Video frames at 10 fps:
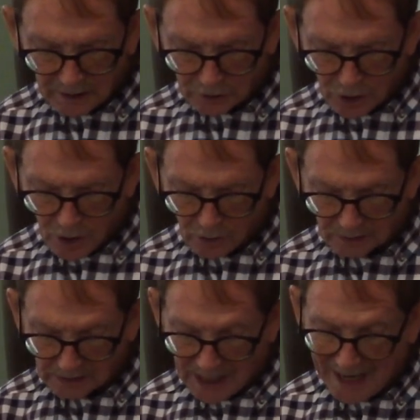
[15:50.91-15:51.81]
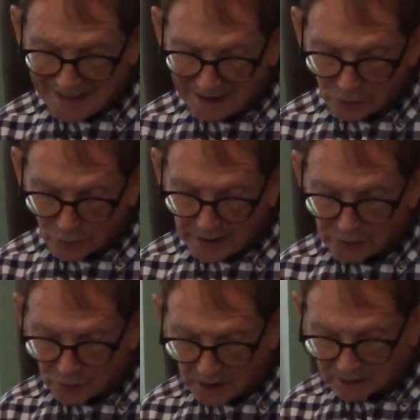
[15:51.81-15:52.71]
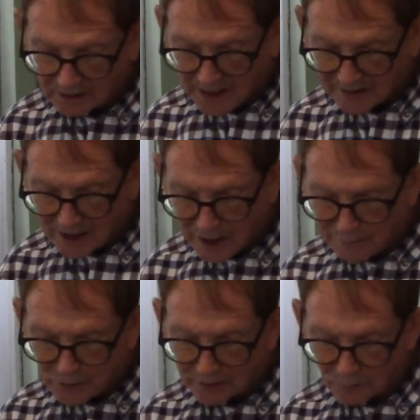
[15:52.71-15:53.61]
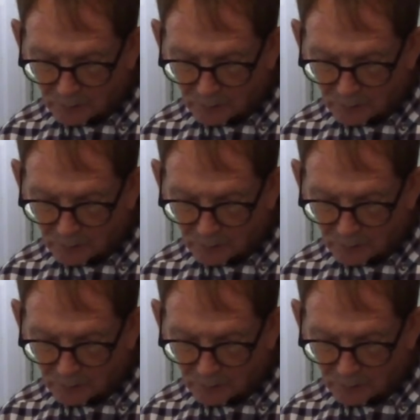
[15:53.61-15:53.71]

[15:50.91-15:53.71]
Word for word: long gliding tree trunk like object